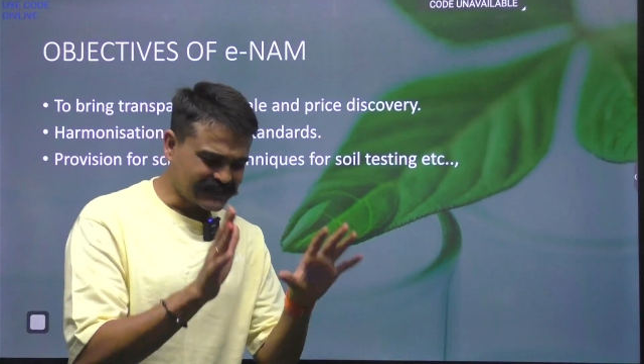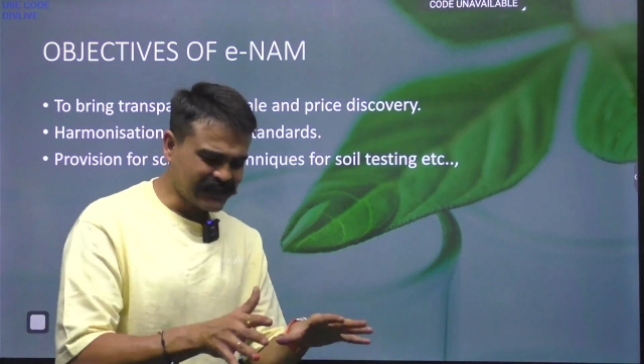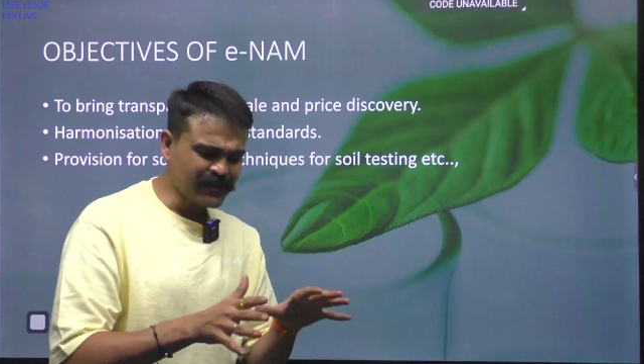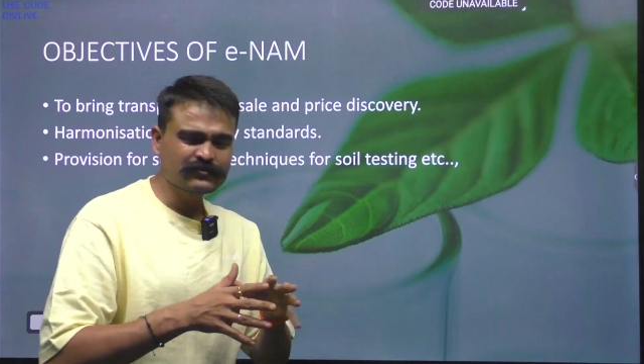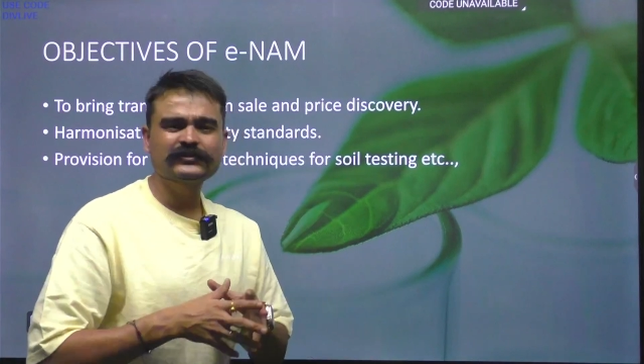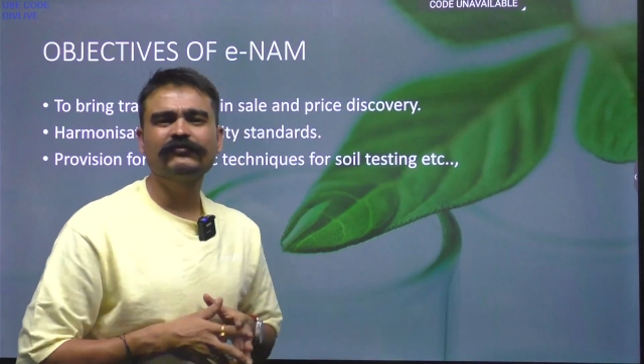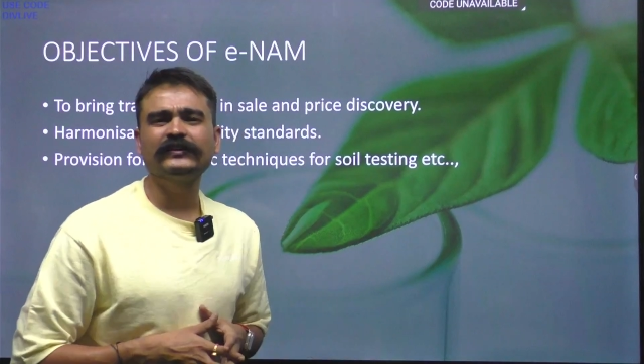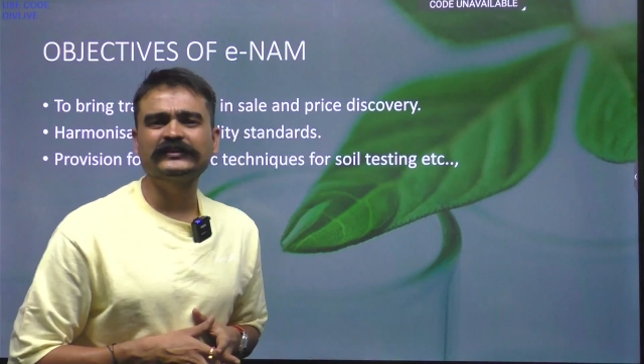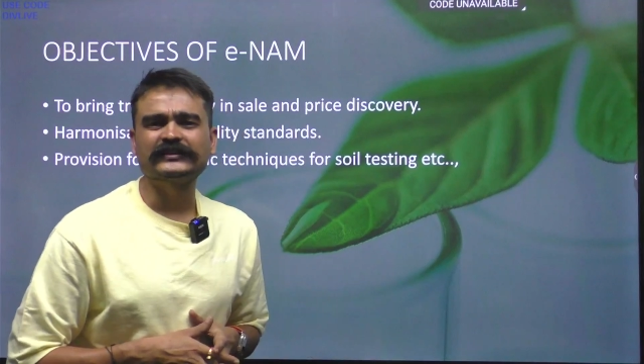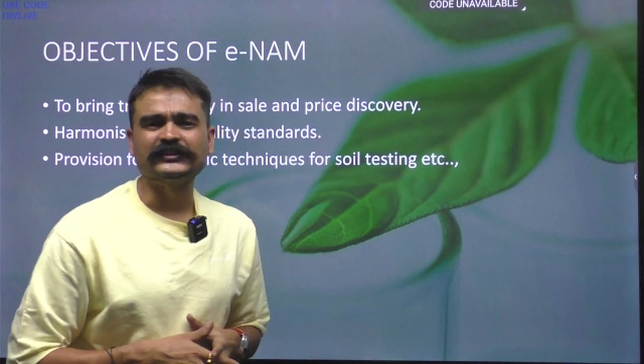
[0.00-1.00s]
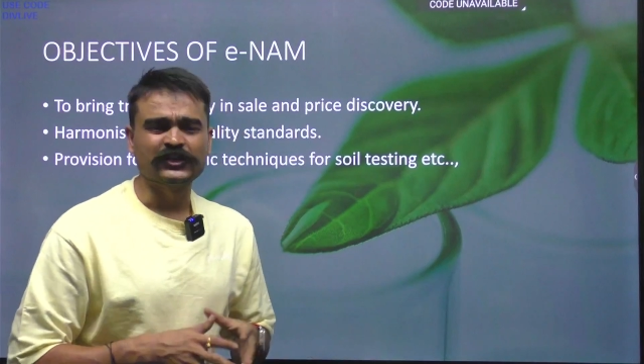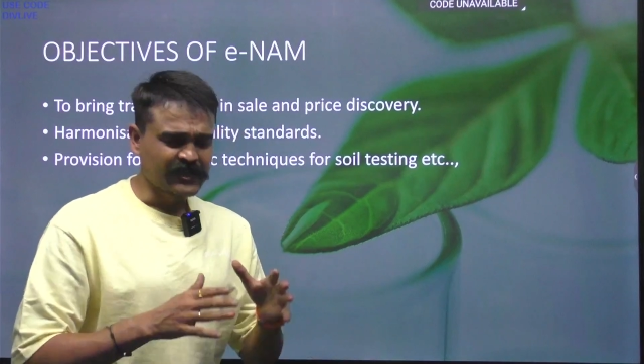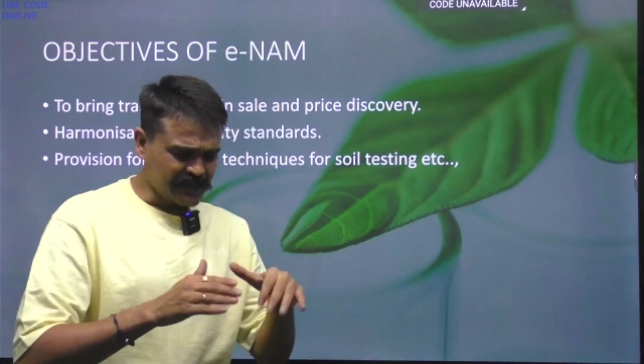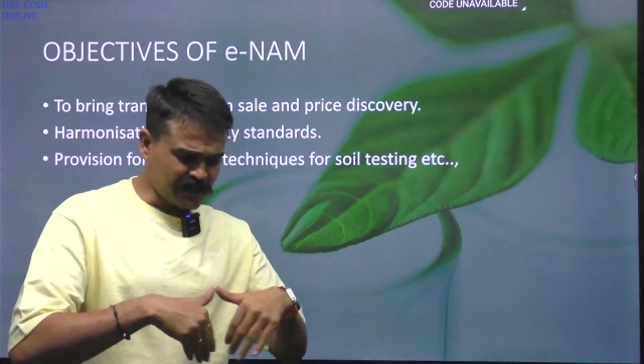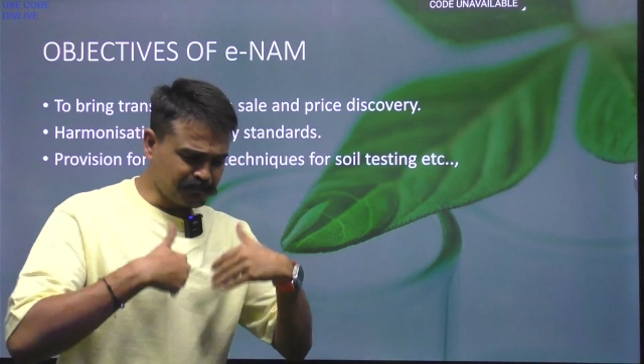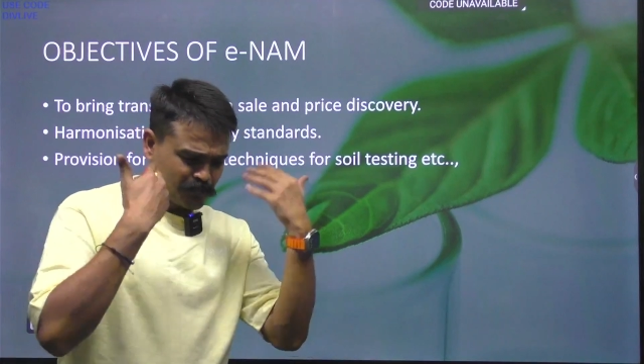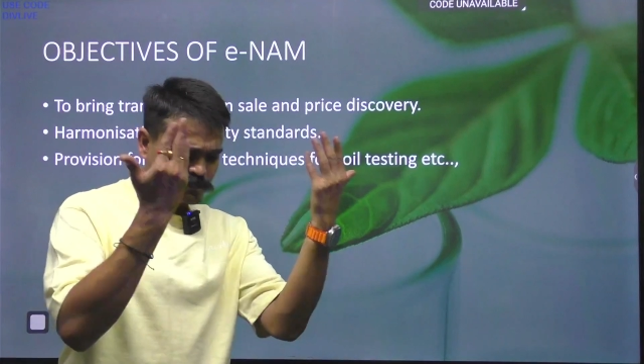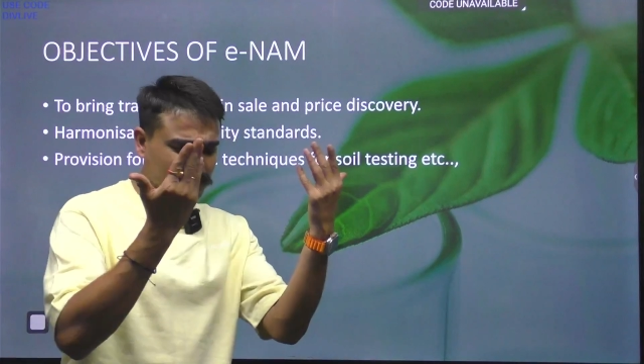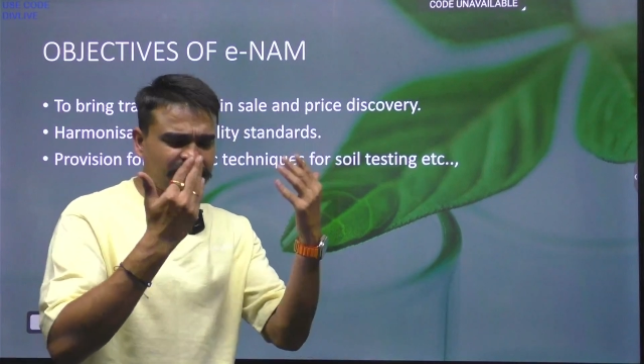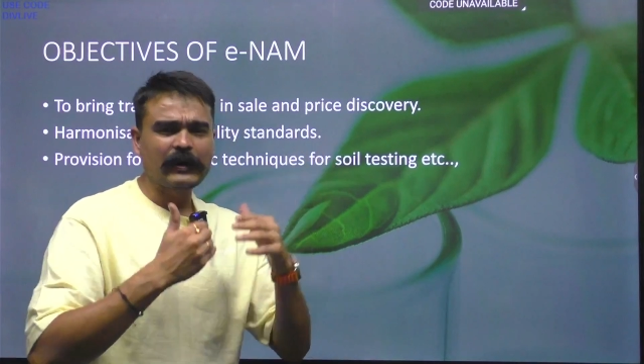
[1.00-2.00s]
reduce the wastage,
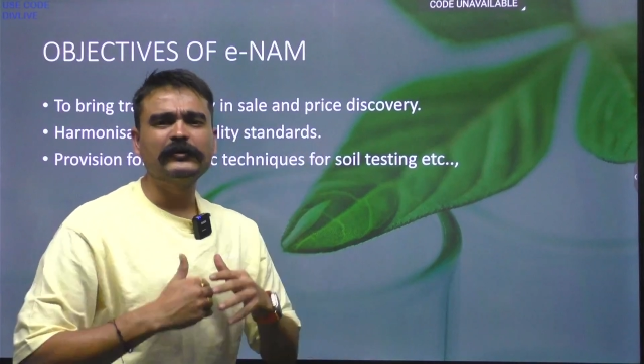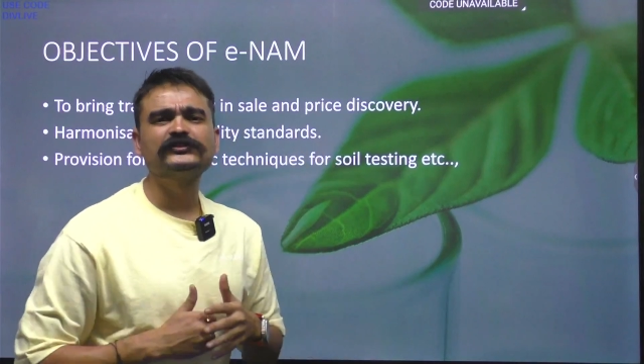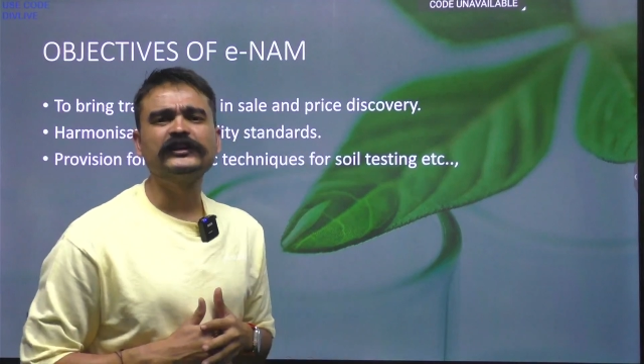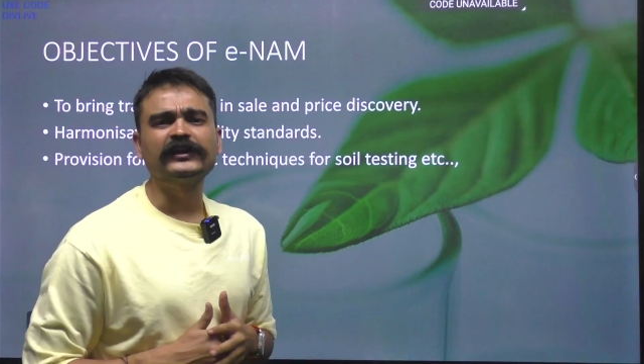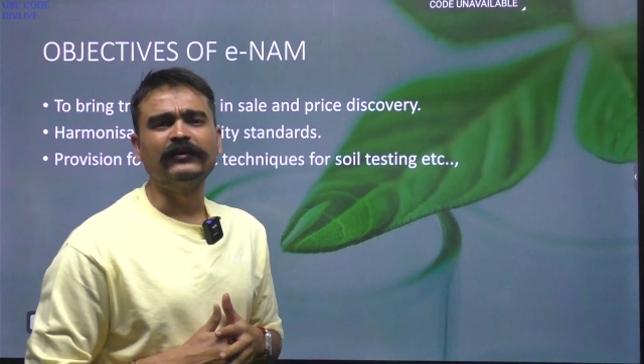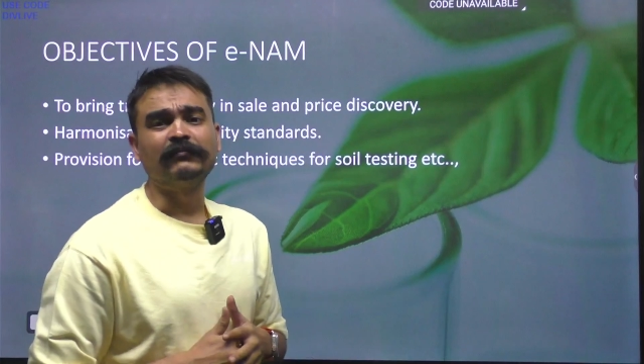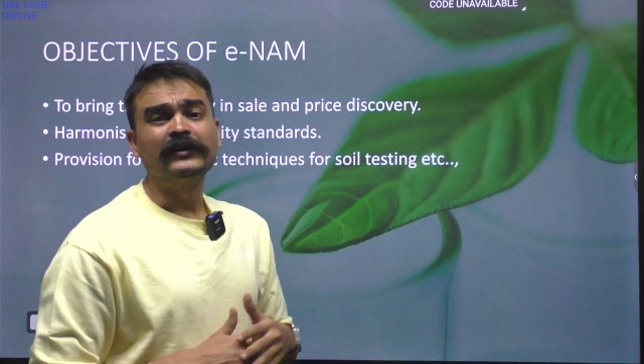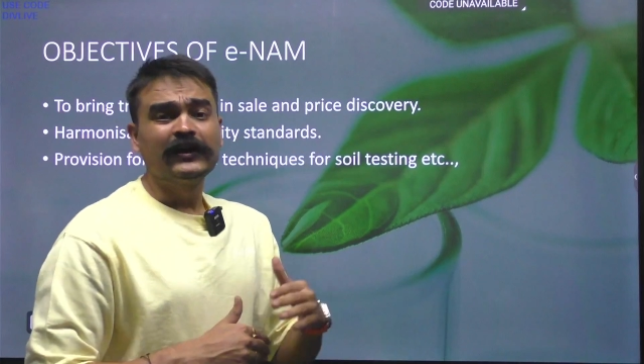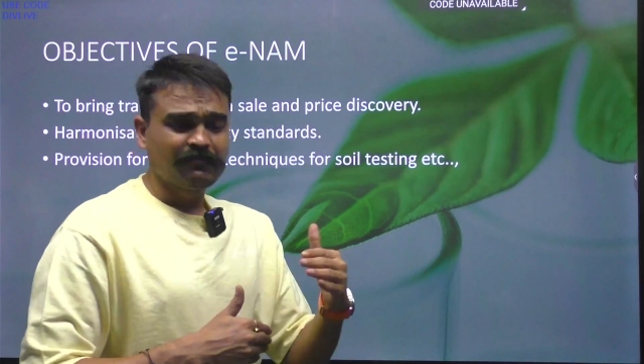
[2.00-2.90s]
improve the farmer's income,